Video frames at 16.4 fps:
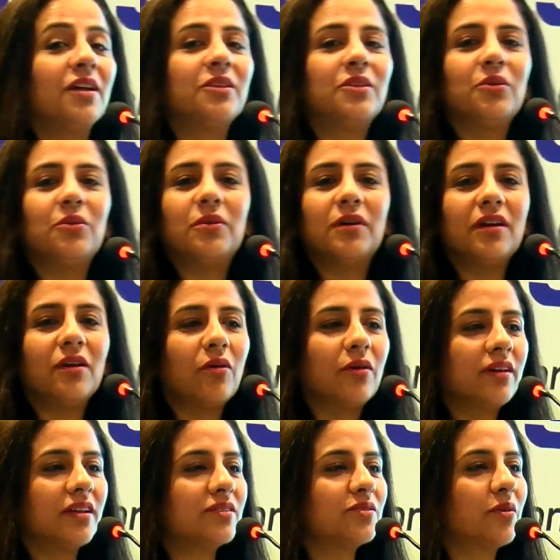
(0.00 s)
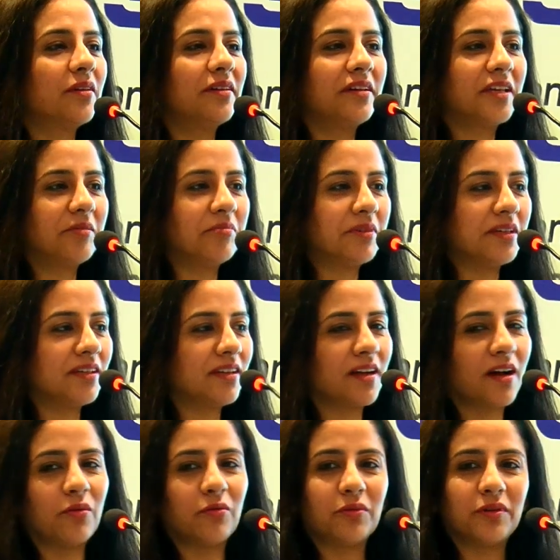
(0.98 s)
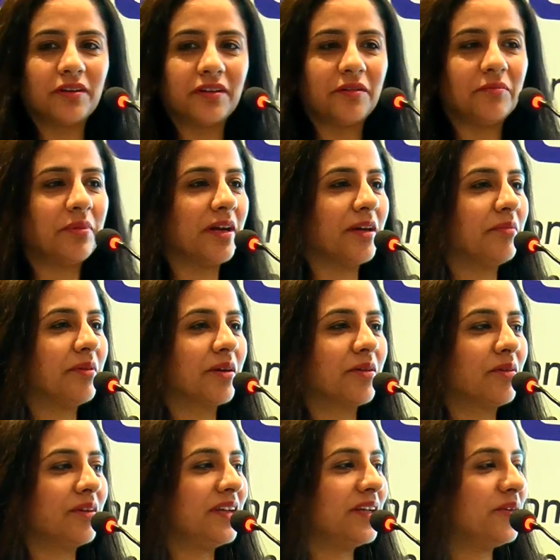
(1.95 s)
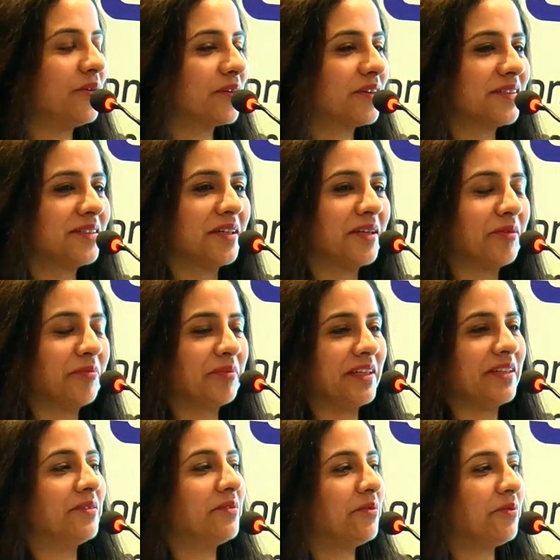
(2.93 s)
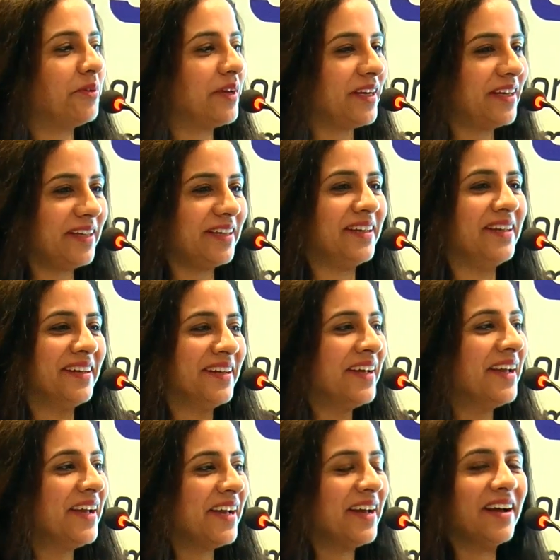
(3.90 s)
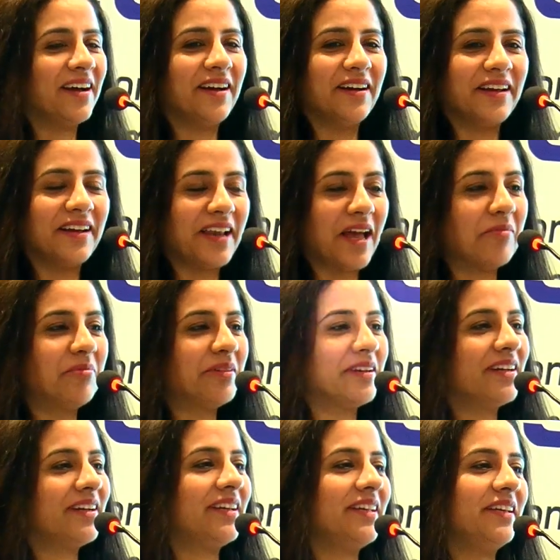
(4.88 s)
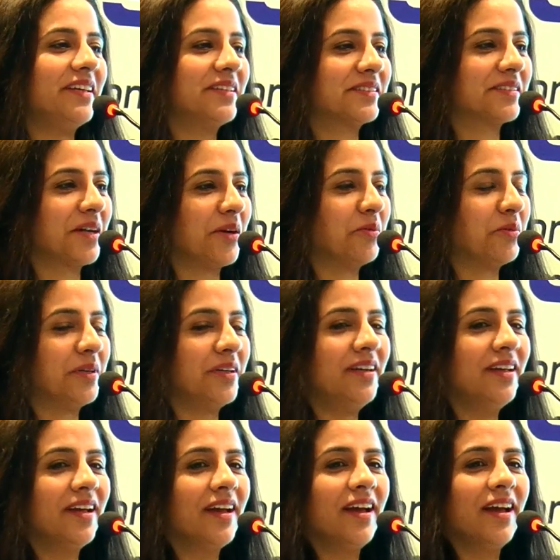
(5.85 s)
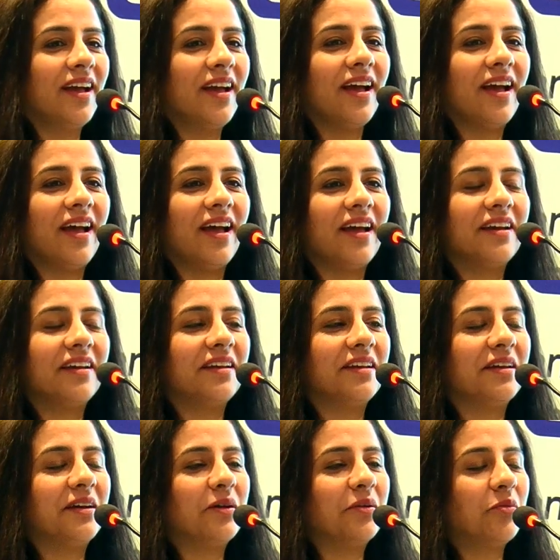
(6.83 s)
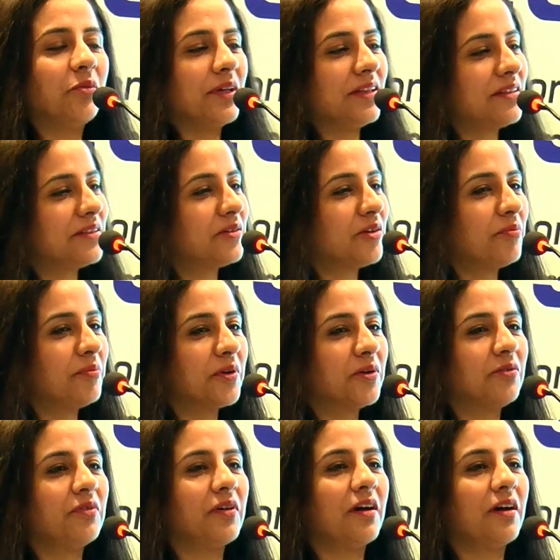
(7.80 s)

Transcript: Though a lot has already been covered by my colleague Dr. Sarabhi, very elaborately he has covered. And when the topic of